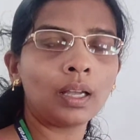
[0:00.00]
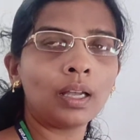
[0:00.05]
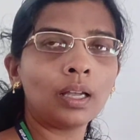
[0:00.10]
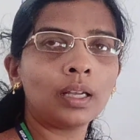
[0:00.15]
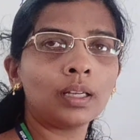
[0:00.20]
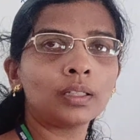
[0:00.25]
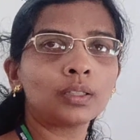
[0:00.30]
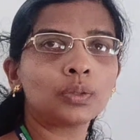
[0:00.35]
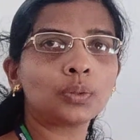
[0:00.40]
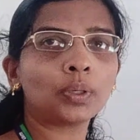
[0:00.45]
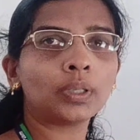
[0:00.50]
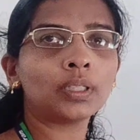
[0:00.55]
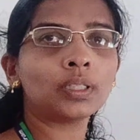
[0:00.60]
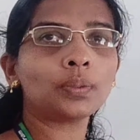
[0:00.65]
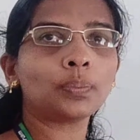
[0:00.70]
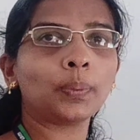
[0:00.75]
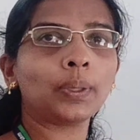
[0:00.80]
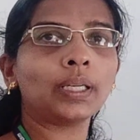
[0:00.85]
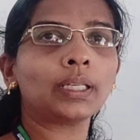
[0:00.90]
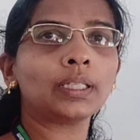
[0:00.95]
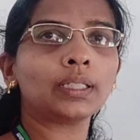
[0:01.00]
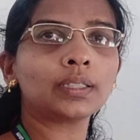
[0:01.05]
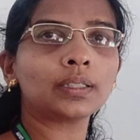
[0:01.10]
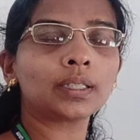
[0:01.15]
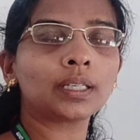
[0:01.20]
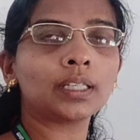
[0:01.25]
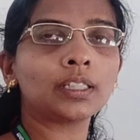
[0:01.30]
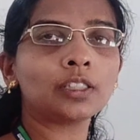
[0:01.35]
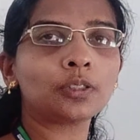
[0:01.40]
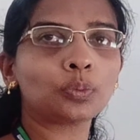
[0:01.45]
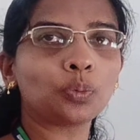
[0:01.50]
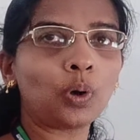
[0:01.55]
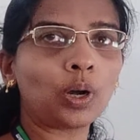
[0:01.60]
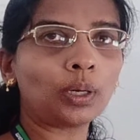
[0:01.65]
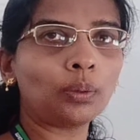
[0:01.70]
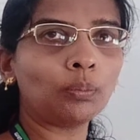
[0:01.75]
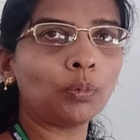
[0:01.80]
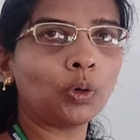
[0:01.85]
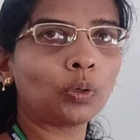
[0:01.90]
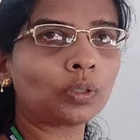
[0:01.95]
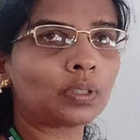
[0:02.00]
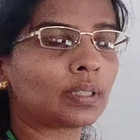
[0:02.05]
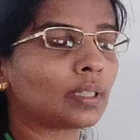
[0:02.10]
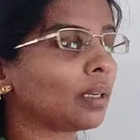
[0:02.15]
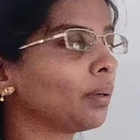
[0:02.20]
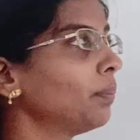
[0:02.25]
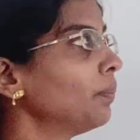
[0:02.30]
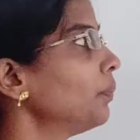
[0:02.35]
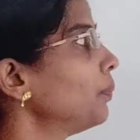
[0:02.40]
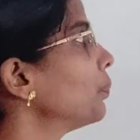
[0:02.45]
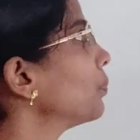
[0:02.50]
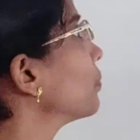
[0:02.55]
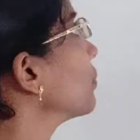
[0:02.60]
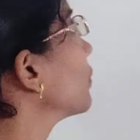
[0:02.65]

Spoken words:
Students, we will discuss one more sum.